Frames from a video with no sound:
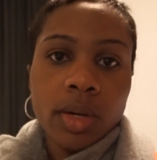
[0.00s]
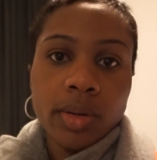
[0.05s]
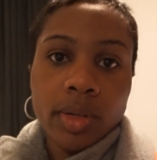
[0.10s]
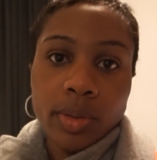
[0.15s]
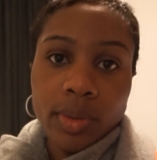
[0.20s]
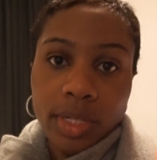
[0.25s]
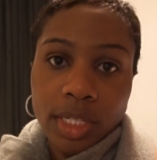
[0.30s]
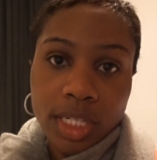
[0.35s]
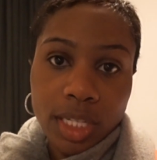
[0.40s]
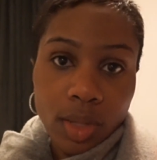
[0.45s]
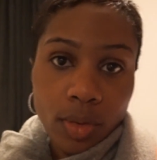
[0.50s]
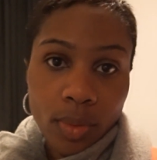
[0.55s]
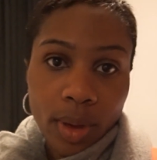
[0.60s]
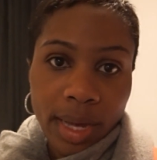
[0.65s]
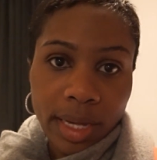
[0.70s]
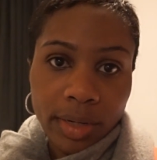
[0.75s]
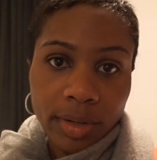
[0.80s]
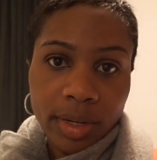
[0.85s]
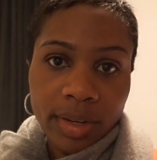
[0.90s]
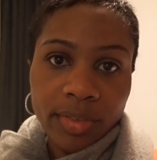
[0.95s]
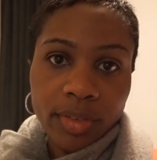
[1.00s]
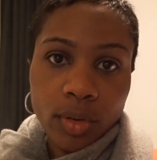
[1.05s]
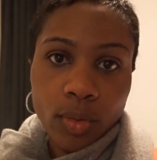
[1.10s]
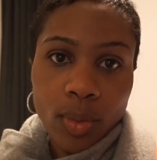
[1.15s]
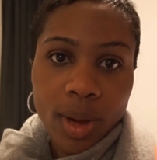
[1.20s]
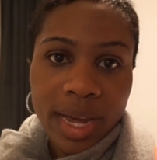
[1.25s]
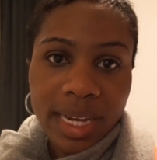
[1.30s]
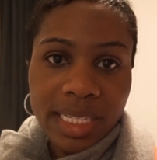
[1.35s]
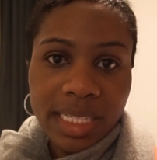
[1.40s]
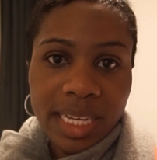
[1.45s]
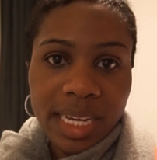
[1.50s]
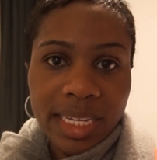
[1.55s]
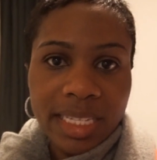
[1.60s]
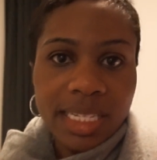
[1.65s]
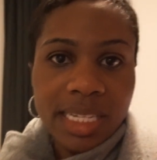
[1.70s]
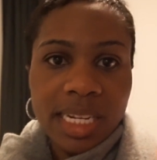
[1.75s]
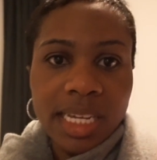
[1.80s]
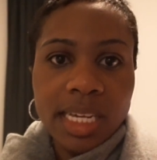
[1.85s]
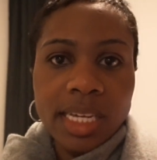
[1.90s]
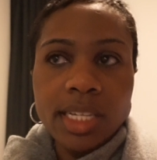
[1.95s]
We went to the winery for wine
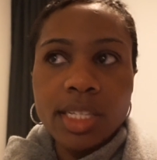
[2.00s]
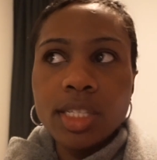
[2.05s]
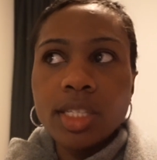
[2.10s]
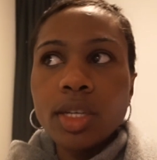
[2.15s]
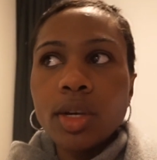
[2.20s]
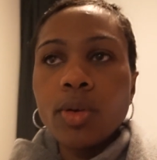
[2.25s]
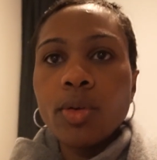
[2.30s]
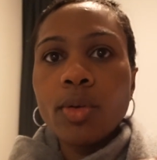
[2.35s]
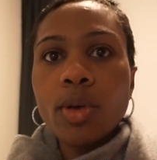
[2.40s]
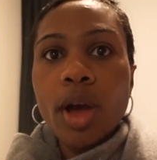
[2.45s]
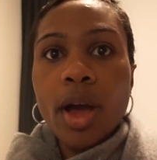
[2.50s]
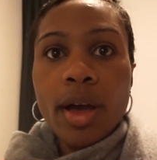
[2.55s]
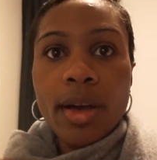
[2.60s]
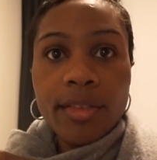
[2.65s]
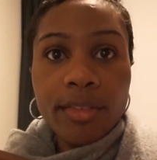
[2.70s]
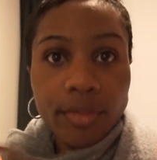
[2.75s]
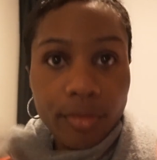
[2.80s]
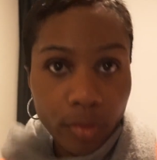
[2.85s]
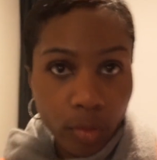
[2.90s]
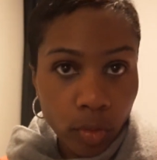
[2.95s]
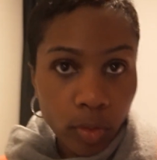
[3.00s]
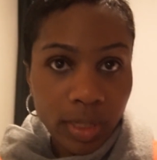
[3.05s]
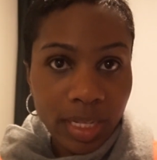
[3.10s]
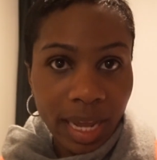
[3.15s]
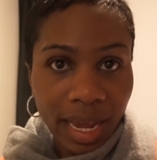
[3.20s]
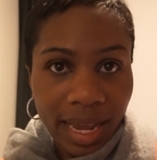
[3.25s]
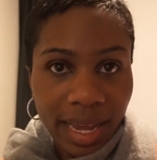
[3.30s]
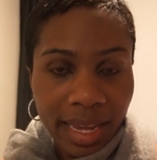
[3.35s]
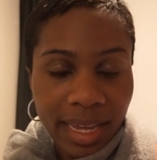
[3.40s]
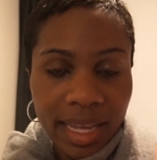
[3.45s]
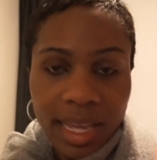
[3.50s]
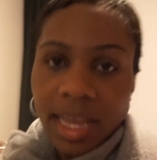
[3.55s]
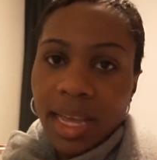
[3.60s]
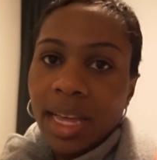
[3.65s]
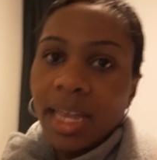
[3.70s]
tasting. So full day